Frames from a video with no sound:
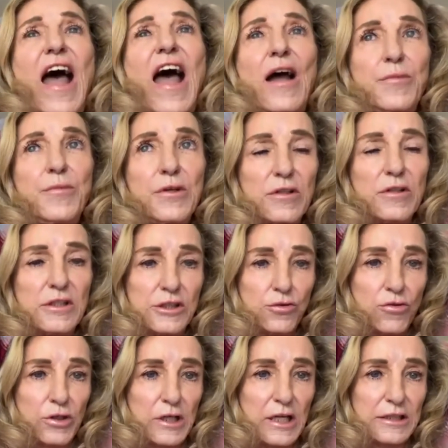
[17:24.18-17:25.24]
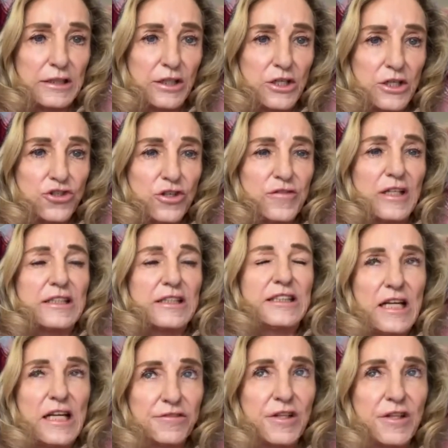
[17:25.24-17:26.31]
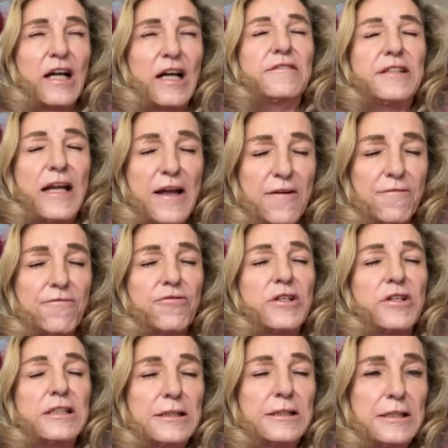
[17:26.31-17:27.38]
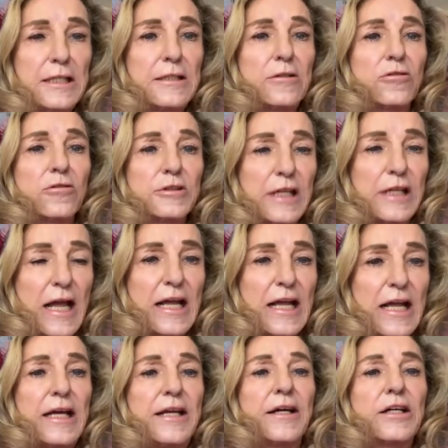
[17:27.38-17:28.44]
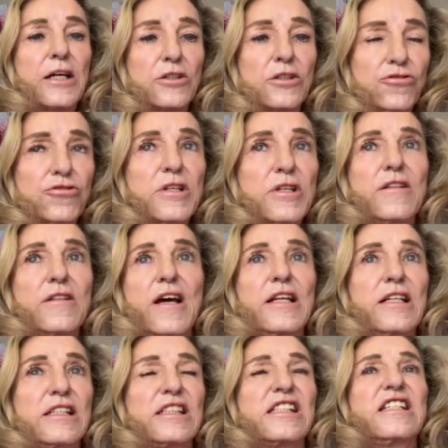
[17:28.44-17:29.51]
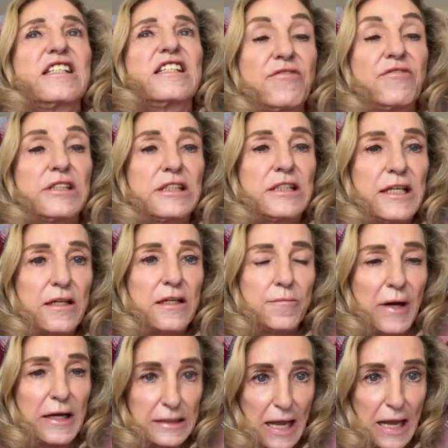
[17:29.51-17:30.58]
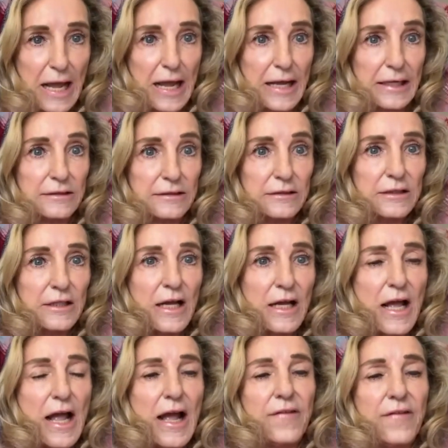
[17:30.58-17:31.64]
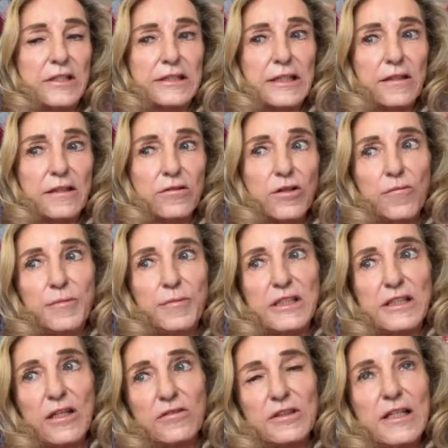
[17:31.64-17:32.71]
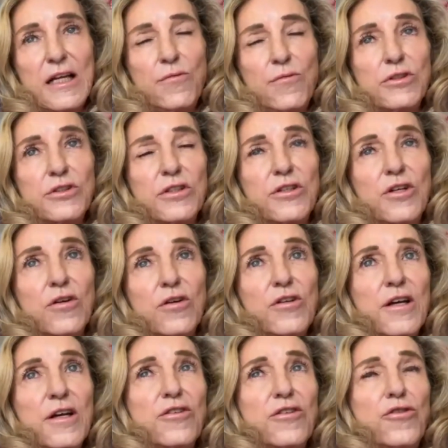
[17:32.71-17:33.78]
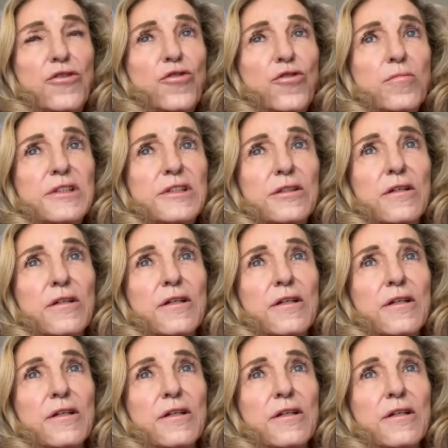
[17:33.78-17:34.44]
fabulous organization that saves lives every single day in a country that is devastated by gangs. And this little Konbit Sante, which, not an enormous